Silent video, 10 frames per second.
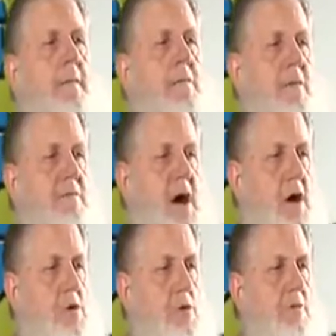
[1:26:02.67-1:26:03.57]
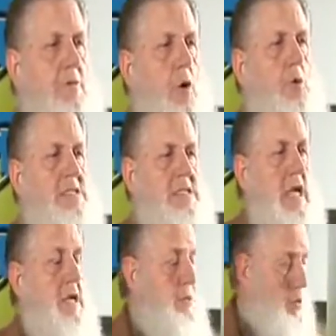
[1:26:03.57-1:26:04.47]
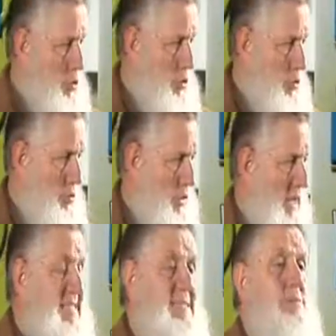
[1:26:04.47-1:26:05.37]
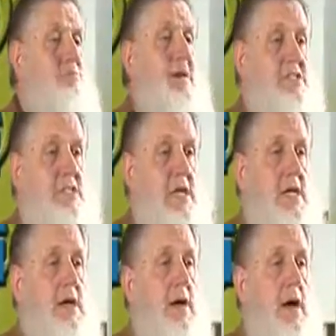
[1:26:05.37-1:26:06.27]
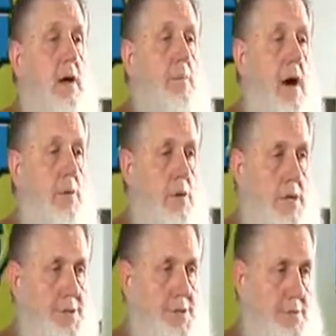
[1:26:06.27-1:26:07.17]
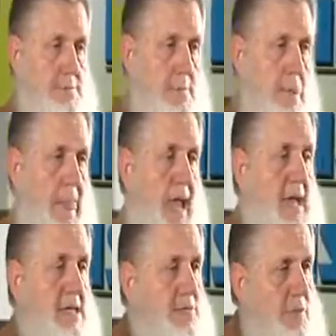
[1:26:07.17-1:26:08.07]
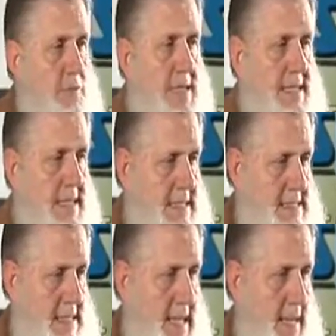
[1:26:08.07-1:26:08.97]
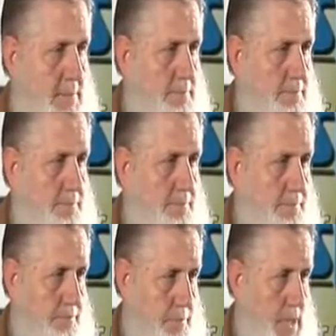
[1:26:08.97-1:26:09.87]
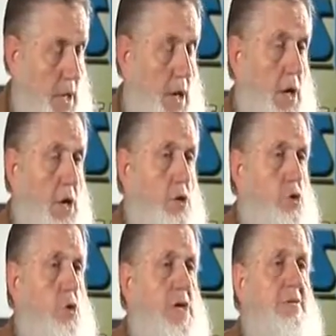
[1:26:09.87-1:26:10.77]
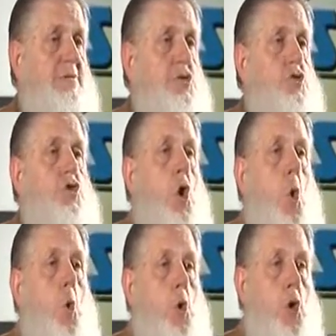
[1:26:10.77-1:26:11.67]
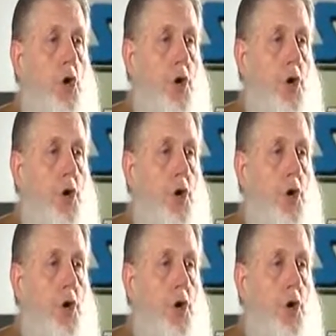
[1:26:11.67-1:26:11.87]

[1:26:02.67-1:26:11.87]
The value of always telling the truth, especially about religion. It's forbidden in Islam to even joke.